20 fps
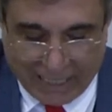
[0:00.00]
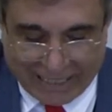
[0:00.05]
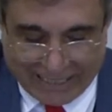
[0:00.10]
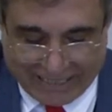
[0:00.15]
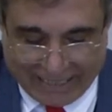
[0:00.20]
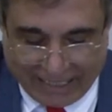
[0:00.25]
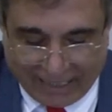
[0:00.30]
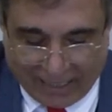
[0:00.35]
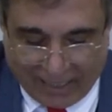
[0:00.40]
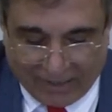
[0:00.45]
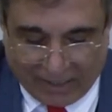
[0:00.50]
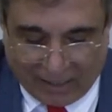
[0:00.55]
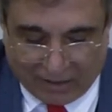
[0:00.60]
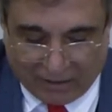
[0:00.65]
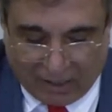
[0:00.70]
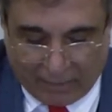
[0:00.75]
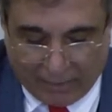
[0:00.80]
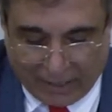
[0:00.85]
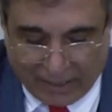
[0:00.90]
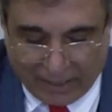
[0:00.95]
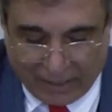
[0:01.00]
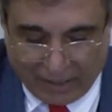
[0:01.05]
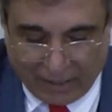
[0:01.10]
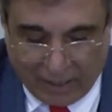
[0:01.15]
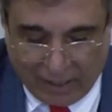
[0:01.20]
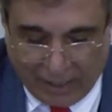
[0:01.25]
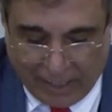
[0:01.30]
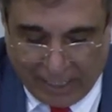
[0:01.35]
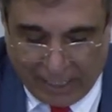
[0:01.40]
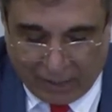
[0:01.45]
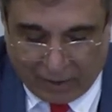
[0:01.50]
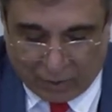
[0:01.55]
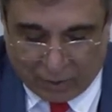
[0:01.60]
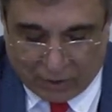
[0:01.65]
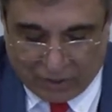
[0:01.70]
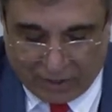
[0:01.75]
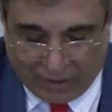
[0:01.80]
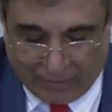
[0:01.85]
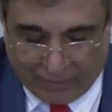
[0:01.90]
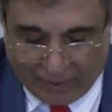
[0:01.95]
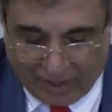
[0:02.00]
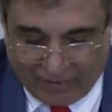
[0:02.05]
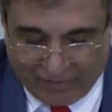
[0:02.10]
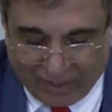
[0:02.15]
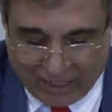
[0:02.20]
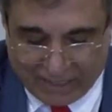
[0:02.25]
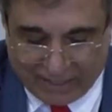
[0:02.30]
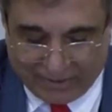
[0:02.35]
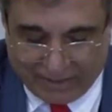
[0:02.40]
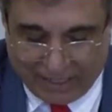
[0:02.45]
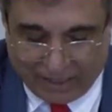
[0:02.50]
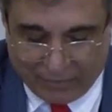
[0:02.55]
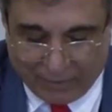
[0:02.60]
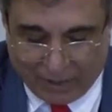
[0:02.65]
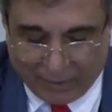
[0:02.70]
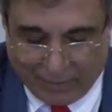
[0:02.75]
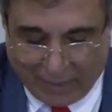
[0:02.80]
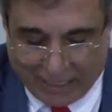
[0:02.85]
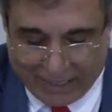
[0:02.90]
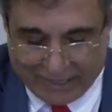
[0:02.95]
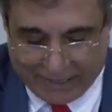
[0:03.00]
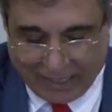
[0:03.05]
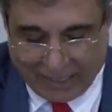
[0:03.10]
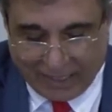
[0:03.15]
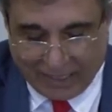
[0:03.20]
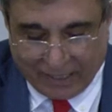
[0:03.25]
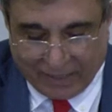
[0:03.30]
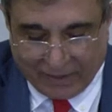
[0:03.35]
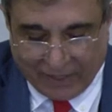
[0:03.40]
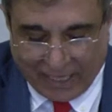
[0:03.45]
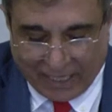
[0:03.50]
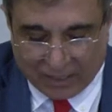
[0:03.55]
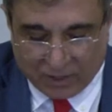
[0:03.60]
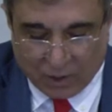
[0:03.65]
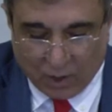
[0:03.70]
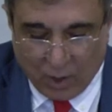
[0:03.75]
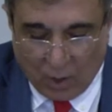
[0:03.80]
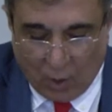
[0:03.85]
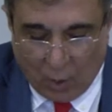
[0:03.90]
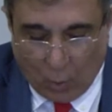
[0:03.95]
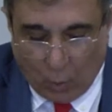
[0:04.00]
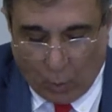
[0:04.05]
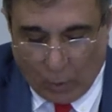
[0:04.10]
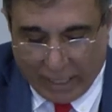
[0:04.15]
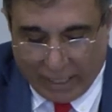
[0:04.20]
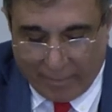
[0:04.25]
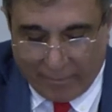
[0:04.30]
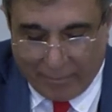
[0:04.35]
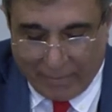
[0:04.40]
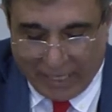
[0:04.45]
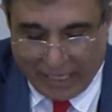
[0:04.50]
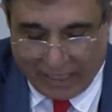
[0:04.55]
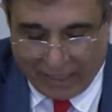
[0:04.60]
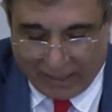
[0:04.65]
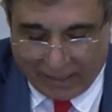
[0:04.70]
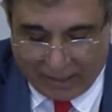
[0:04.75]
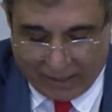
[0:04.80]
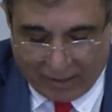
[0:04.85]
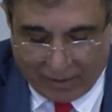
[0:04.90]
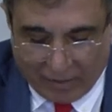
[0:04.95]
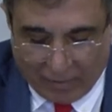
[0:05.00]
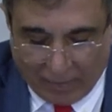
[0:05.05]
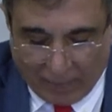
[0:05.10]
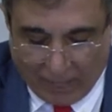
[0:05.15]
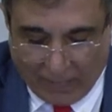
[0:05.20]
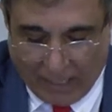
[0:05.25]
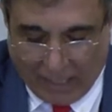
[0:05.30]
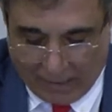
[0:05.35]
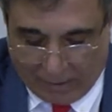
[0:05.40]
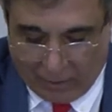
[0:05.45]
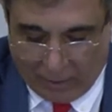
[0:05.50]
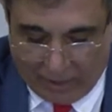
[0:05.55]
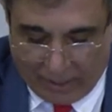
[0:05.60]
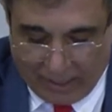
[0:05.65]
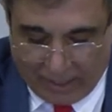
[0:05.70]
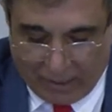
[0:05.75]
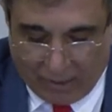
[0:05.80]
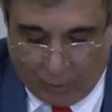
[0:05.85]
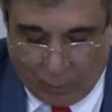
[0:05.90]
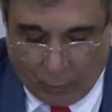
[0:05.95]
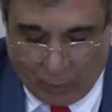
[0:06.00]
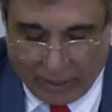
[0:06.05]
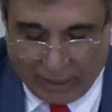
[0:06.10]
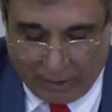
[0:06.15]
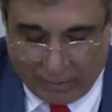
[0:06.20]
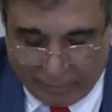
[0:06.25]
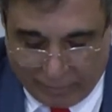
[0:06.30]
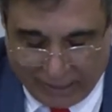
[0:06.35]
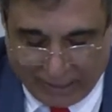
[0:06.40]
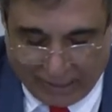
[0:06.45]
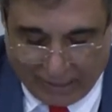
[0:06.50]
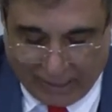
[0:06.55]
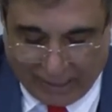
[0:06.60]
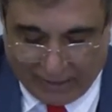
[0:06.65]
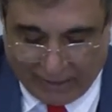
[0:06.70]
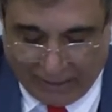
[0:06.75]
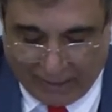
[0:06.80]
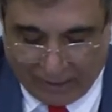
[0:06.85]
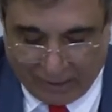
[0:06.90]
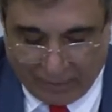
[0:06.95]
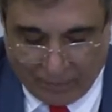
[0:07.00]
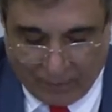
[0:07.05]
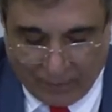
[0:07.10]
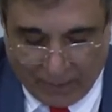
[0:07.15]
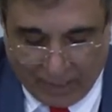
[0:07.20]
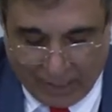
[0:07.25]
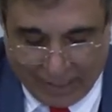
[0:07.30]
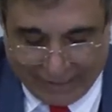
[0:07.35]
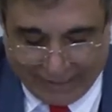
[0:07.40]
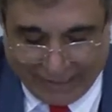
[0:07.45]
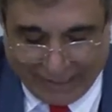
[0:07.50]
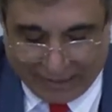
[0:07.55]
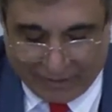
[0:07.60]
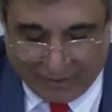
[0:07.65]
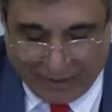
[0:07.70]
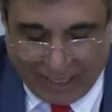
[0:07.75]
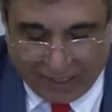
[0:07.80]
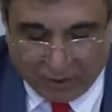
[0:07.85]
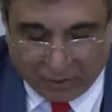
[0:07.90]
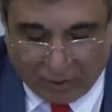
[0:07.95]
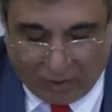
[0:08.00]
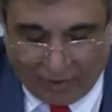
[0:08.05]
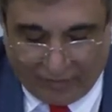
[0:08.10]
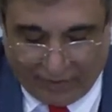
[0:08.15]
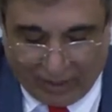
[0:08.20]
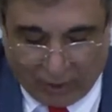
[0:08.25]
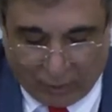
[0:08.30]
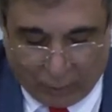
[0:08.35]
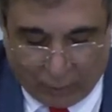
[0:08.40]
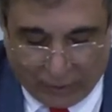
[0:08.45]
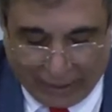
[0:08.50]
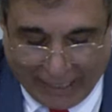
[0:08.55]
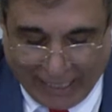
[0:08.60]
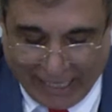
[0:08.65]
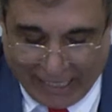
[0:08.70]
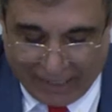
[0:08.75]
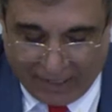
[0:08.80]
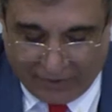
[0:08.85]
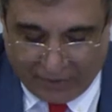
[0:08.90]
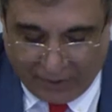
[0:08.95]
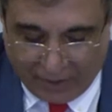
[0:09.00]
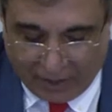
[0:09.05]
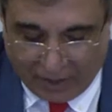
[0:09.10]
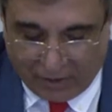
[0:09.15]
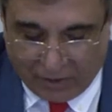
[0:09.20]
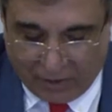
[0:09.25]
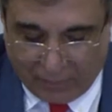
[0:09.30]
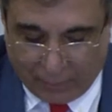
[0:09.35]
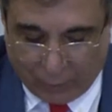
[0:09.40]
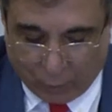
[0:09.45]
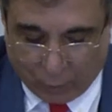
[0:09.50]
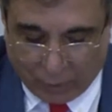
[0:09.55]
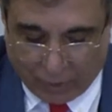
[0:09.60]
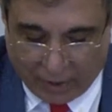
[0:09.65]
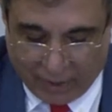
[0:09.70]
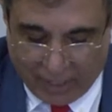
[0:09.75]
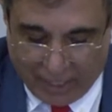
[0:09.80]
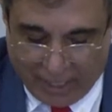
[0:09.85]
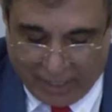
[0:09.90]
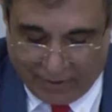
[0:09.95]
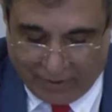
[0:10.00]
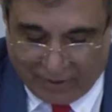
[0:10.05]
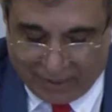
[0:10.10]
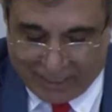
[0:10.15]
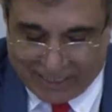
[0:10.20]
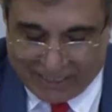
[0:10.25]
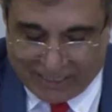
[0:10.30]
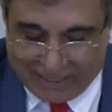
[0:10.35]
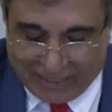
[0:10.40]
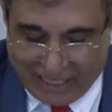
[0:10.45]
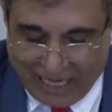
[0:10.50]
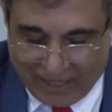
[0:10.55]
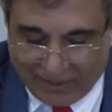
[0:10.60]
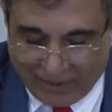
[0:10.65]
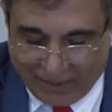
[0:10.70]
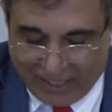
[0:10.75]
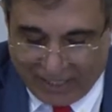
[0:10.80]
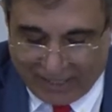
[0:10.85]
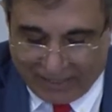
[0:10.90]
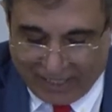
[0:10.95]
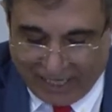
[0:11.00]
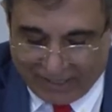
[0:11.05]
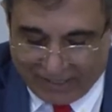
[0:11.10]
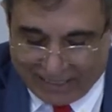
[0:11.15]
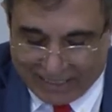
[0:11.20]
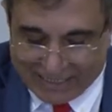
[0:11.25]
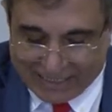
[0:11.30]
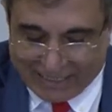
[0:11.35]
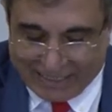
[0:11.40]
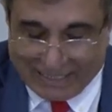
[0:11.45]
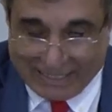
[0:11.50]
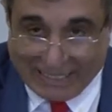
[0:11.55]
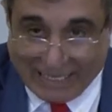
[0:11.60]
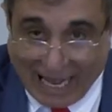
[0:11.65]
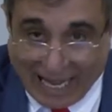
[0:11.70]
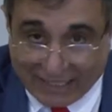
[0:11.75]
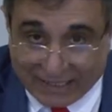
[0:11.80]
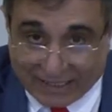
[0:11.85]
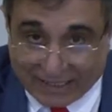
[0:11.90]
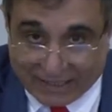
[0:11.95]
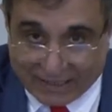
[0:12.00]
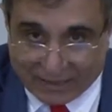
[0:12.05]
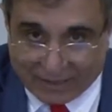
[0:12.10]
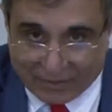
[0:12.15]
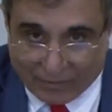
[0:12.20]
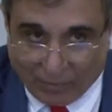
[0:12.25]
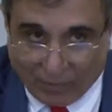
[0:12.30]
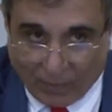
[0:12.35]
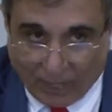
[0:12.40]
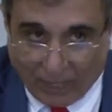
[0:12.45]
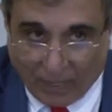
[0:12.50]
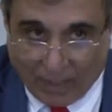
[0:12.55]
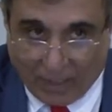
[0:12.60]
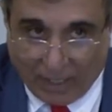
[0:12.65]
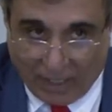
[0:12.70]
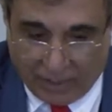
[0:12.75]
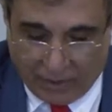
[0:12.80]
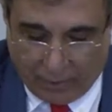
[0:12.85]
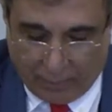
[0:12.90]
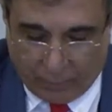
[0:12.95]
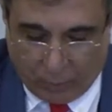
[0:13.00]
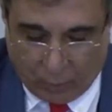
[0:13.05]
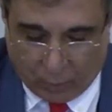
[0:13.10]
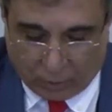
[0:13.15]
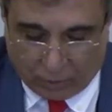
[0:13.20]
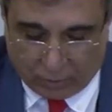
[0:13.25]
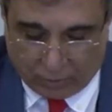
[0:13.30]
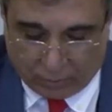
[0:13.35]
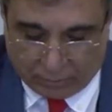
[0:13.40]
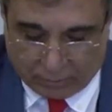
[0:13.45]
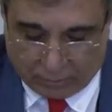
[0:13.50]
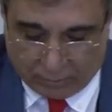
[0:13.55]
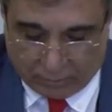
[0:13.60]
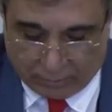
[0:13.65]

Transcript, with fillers: Second, Al-Tabari echoed the previous statement by saying that we meaning, uh, he, we meaning Allah, did not overlook anything in the book. There is nothing that is not in the book.